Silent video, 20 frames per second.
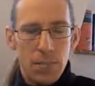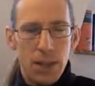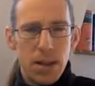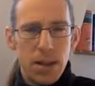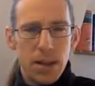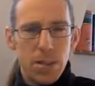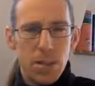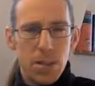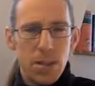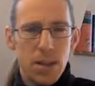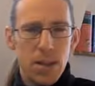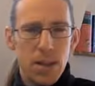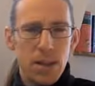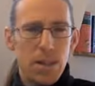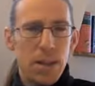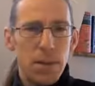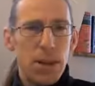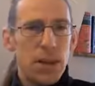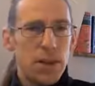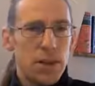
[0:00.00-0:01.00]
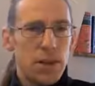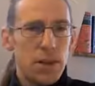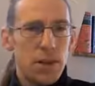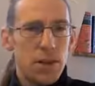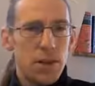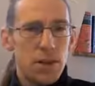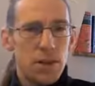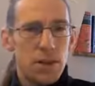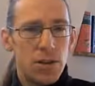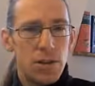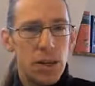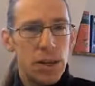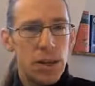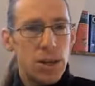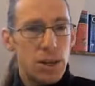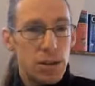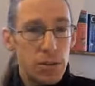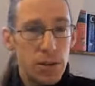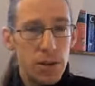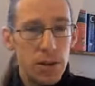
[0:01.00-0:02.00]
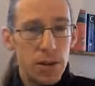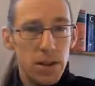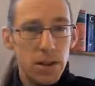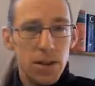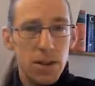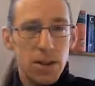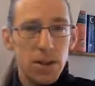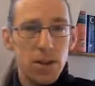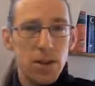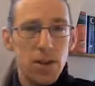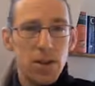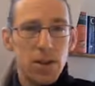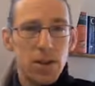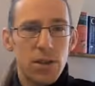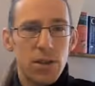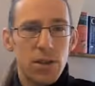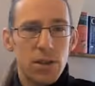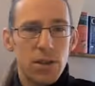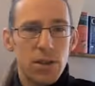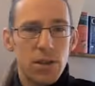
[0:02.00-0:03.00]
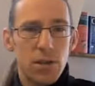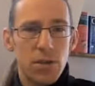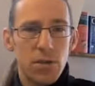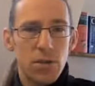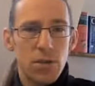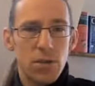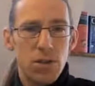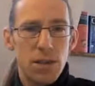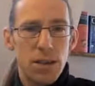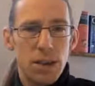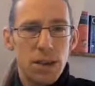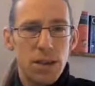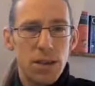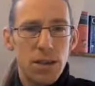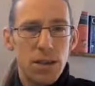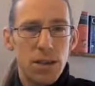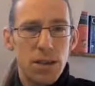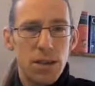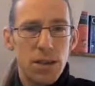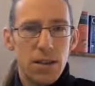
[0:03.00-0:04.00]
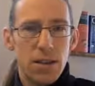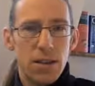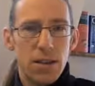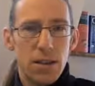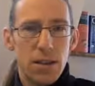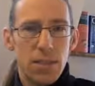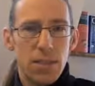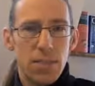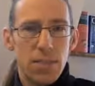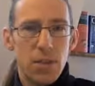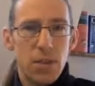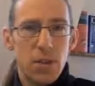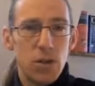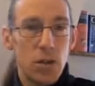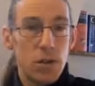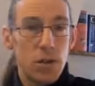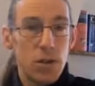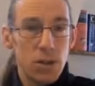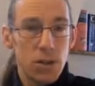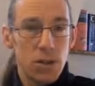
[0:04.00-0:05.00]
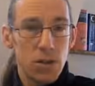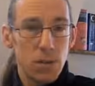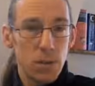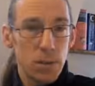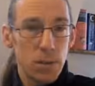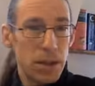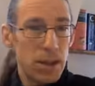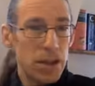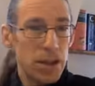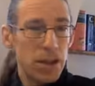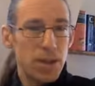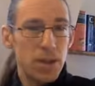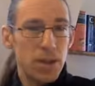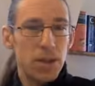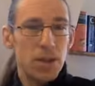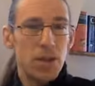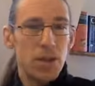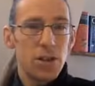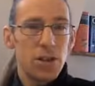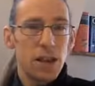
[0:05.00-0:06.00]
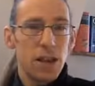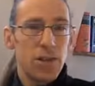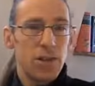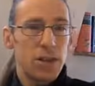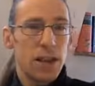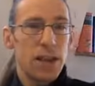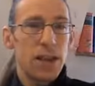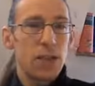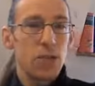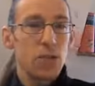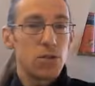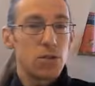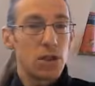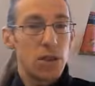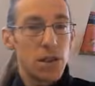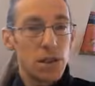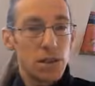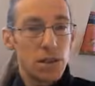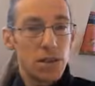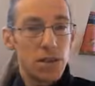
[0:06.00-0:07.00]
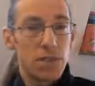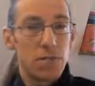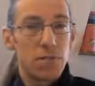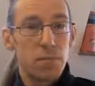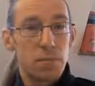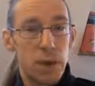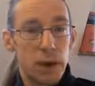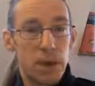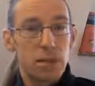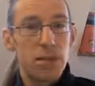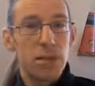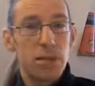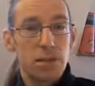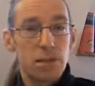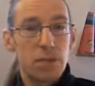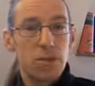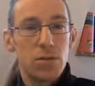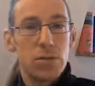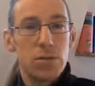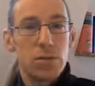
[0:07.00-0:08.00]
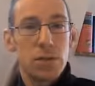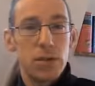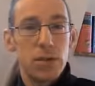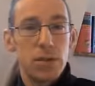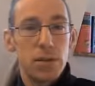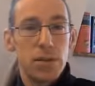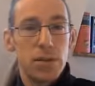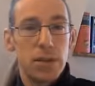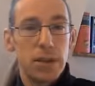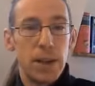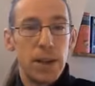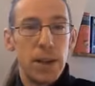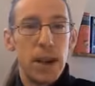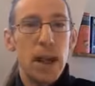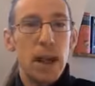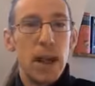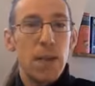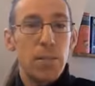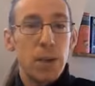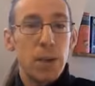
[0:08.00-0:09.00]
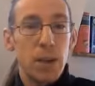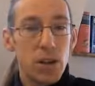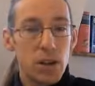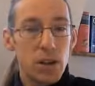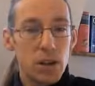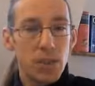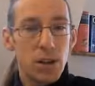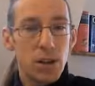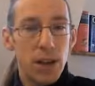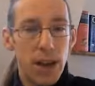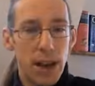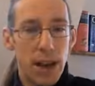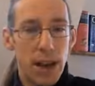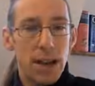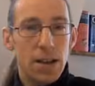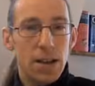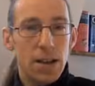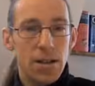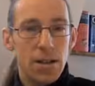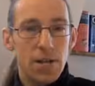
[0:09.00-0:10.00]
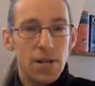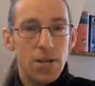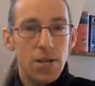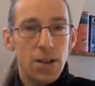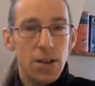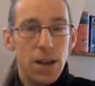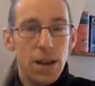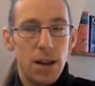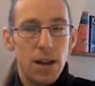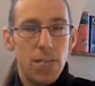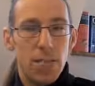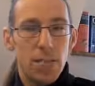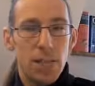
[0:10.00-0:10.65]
made the point that many teachers, many experienced teachers, don't think that novice or beginner teachers have any alternative but to use PPP because of their lack of